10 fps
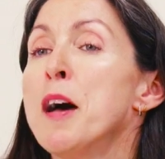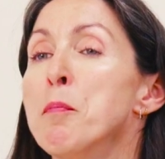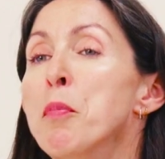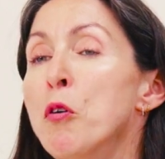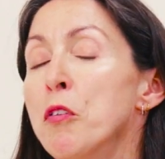
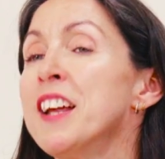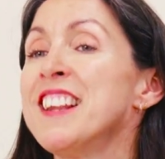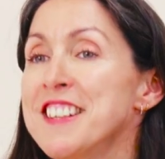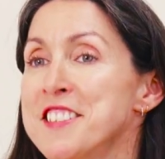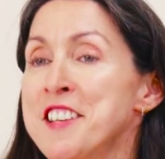that boring,
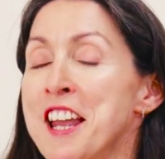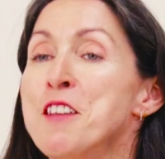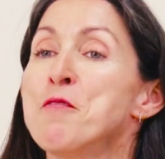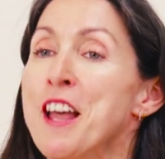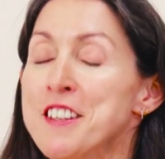that
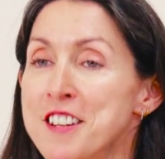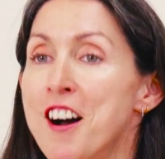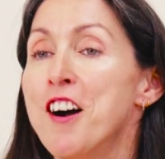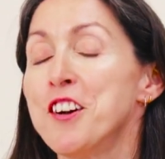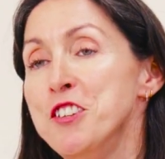safe, that
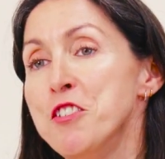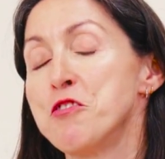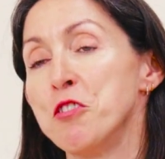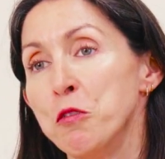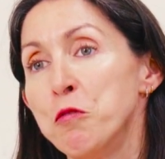dark
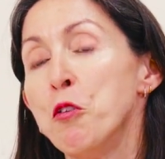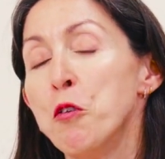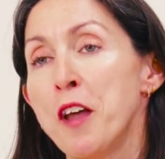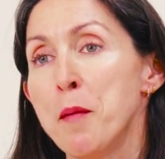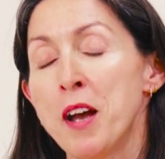neutral for
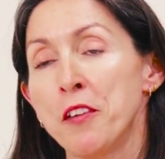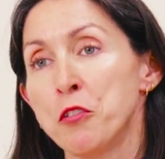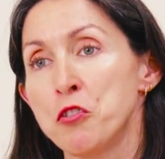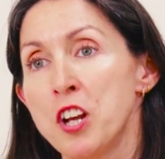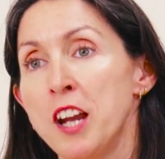that
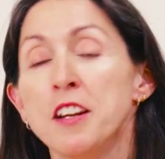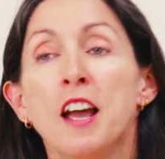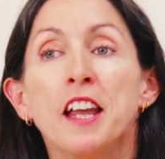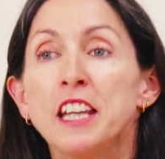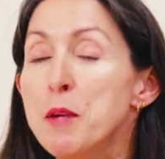pastel shade.
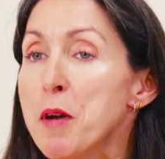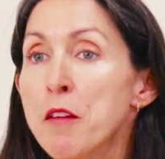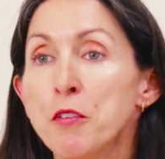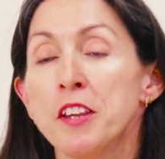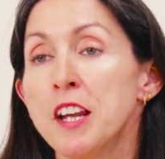Keep
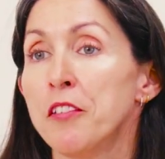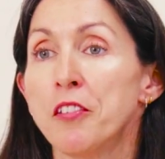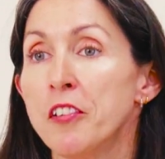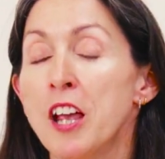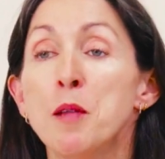everything else
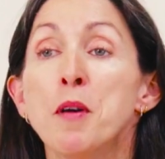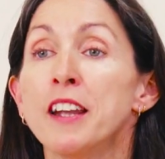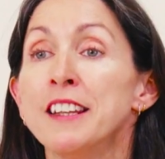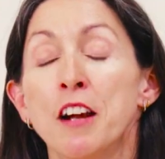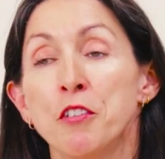the same, I
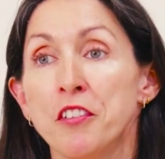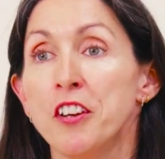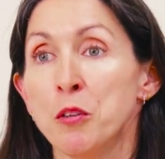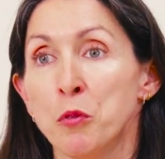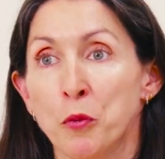guarantee it will